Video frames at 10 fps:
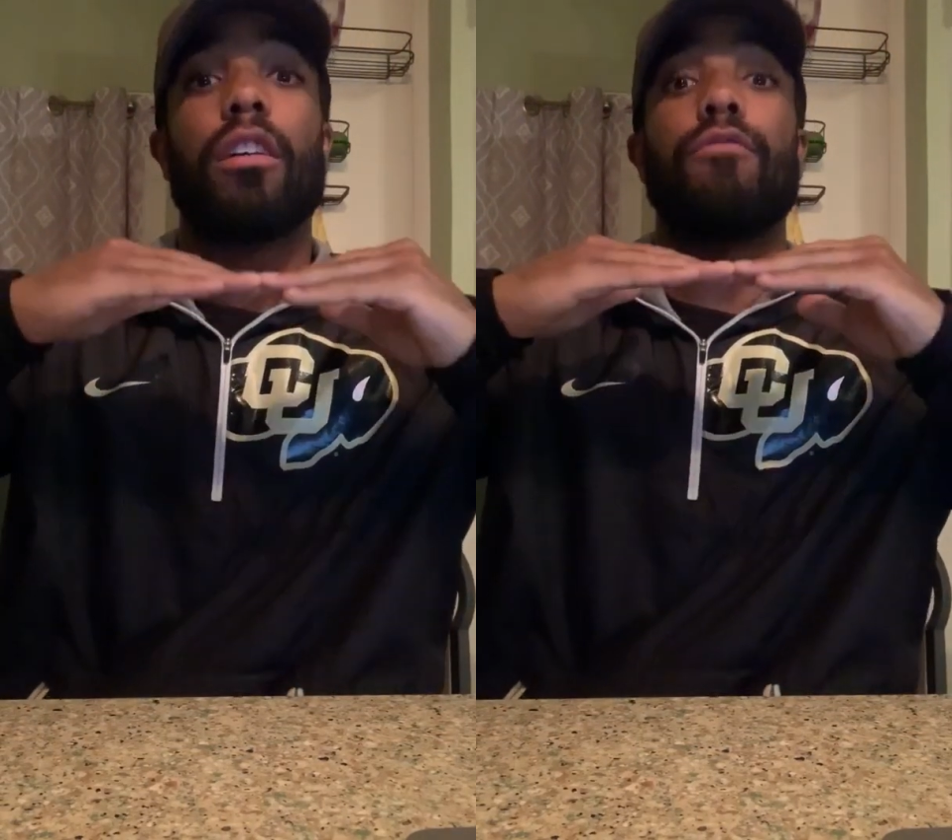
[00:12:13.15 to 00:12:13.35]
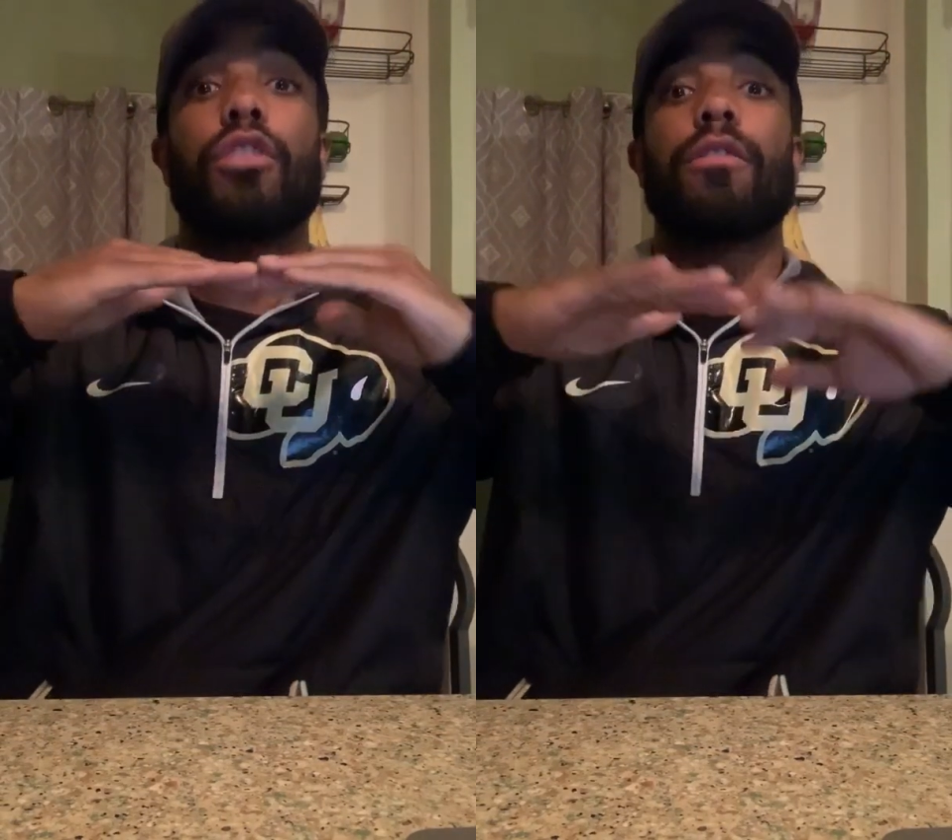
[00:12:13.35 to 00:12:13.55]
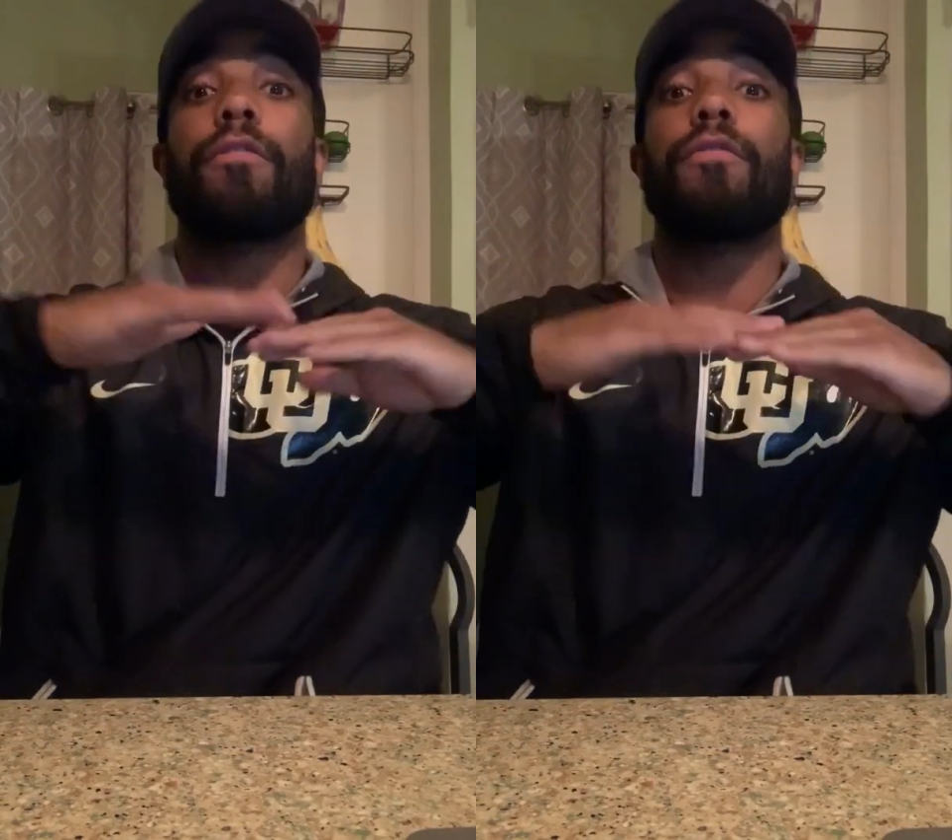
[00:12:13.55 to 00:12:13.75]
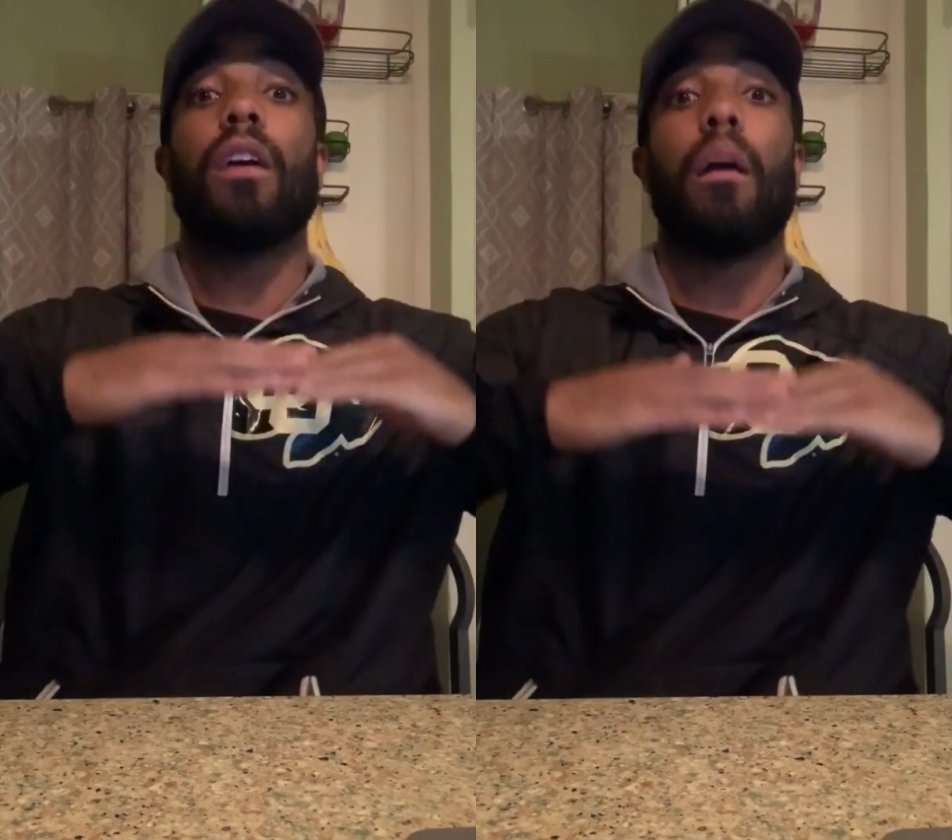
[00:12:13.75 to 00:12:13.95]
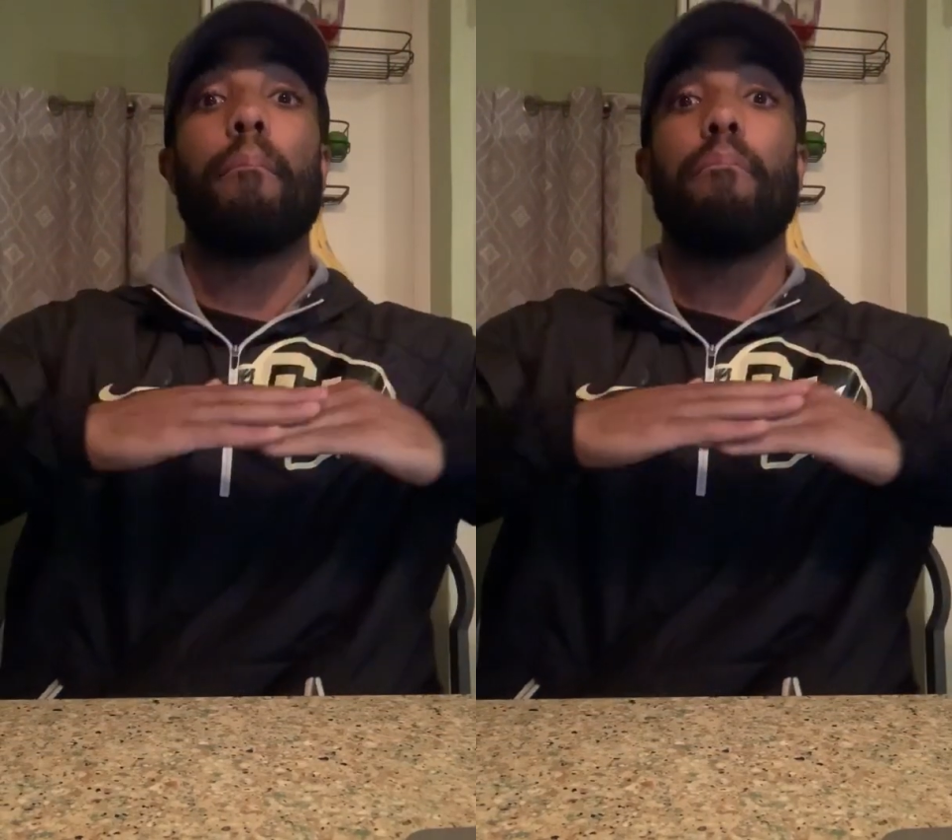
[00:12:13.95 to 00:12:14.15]
of just
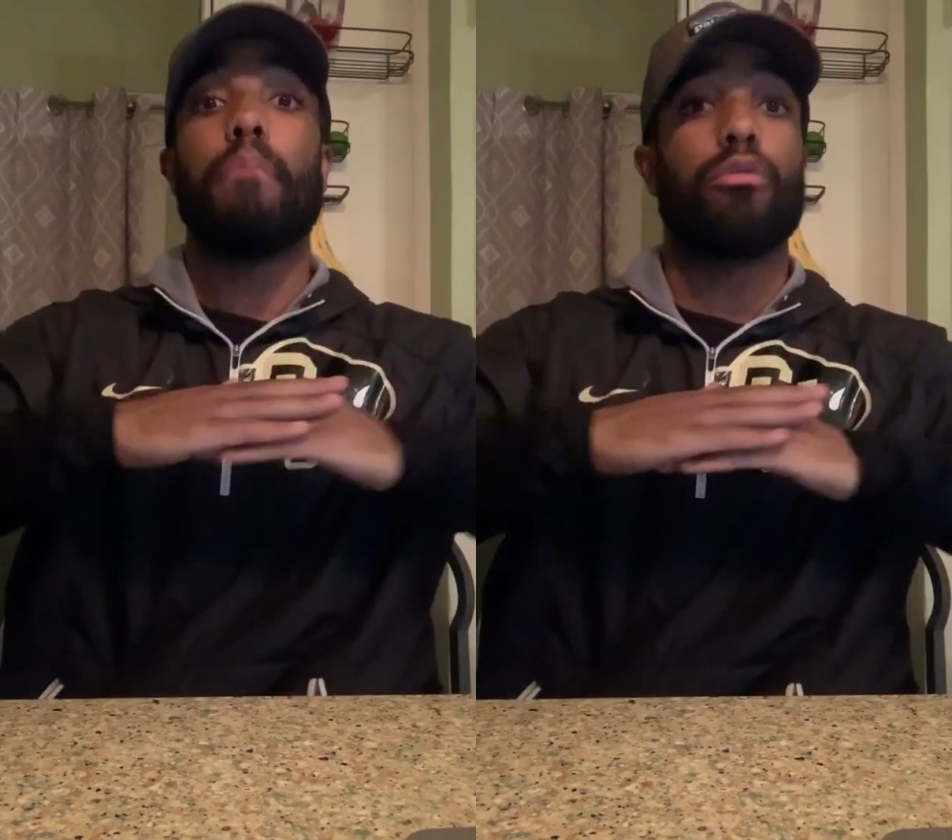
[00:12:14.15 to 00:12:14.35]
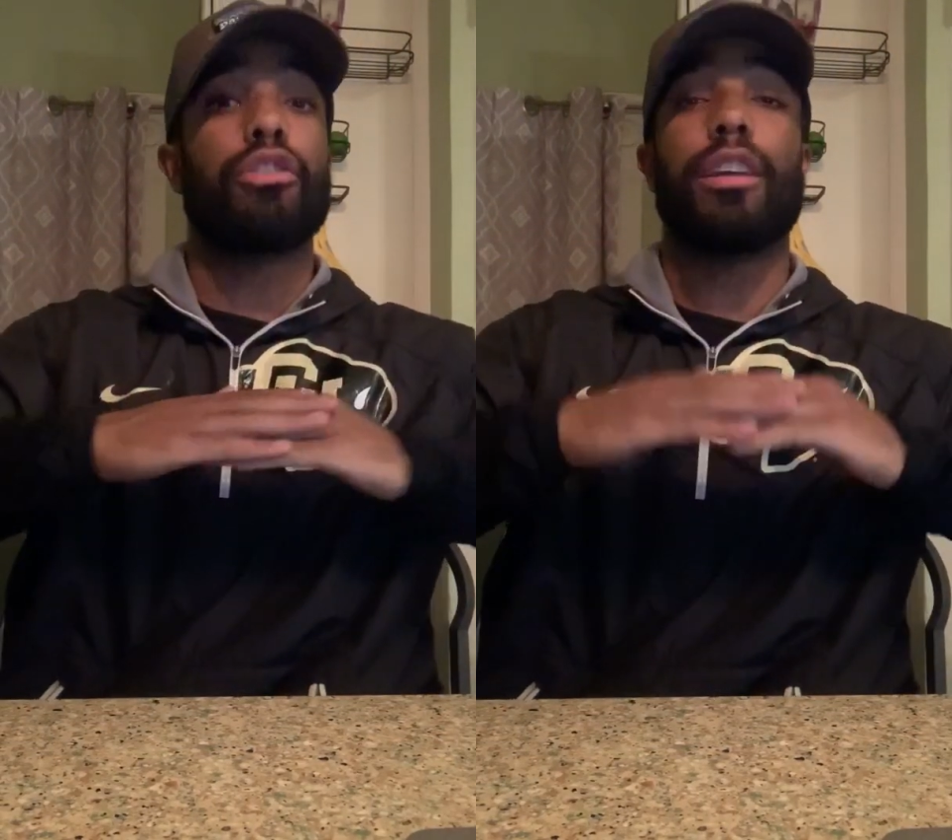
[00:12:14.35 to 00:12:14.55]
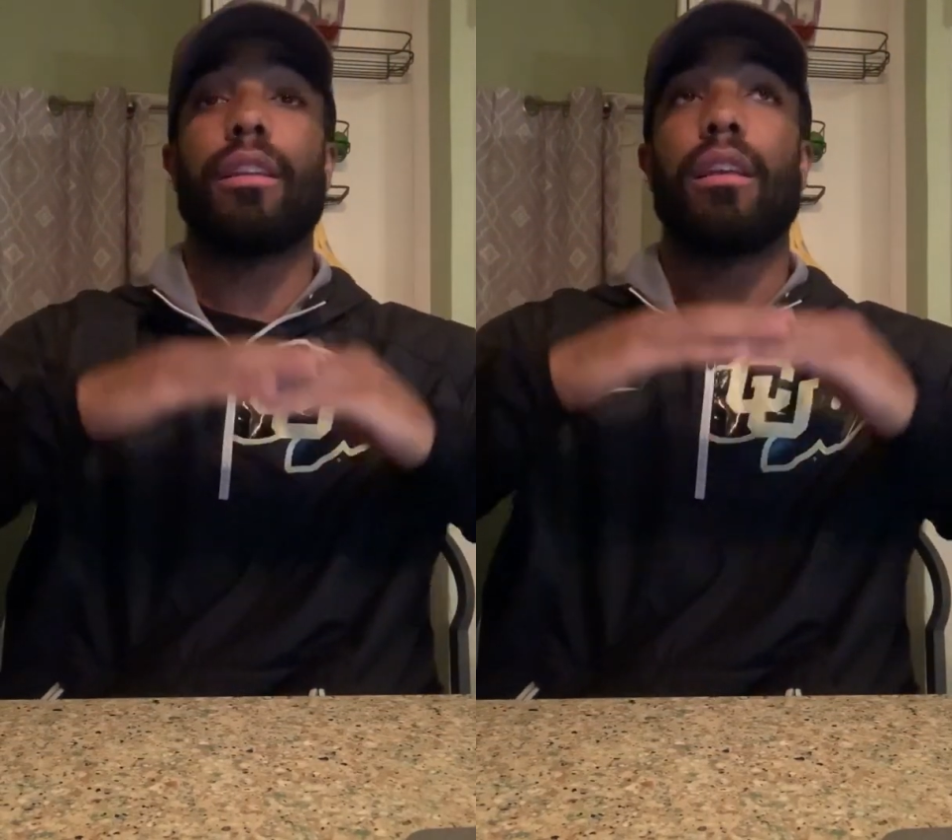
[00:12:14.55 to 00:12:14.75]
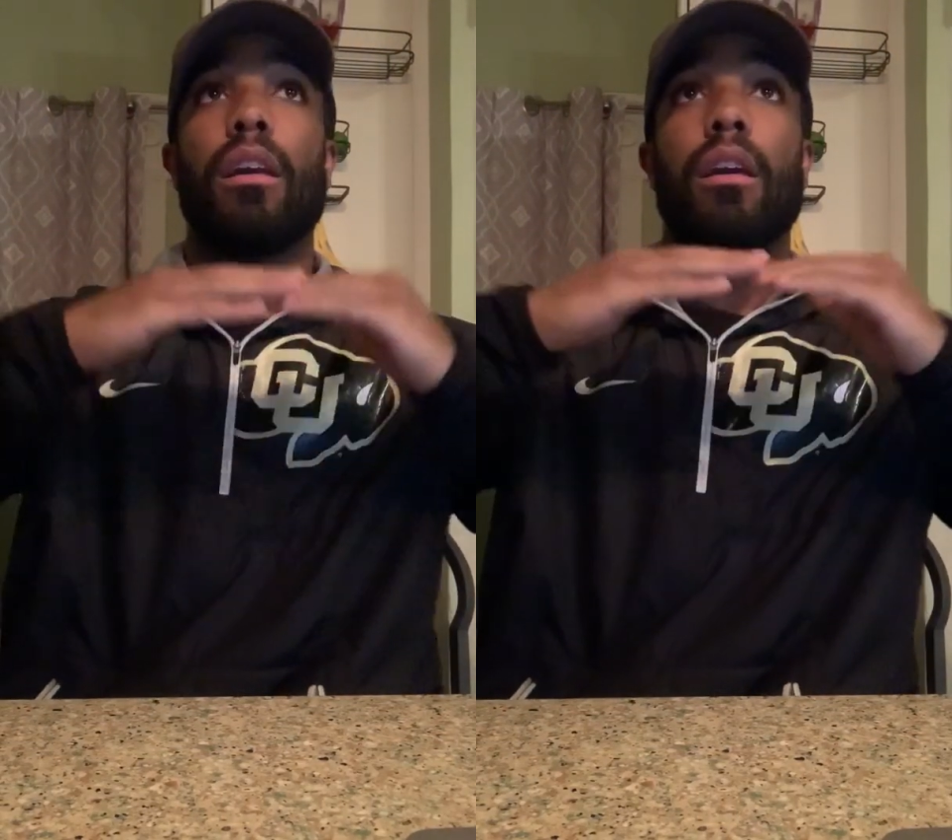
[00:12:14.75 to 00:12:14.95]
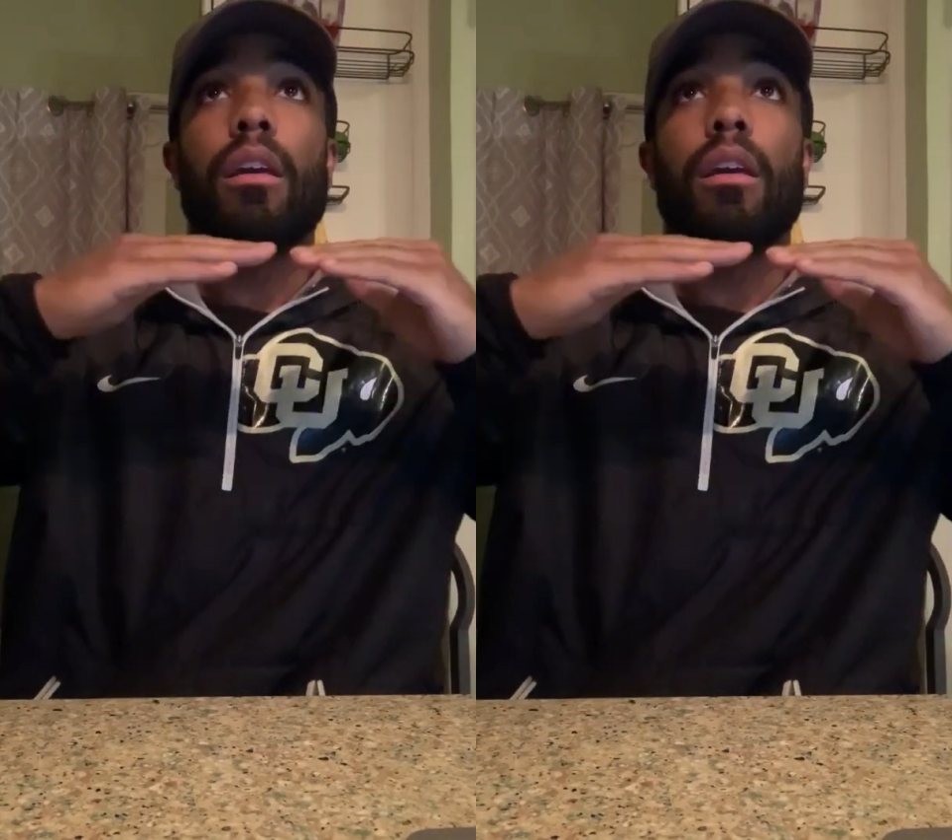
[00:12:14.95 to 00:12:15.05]
emotion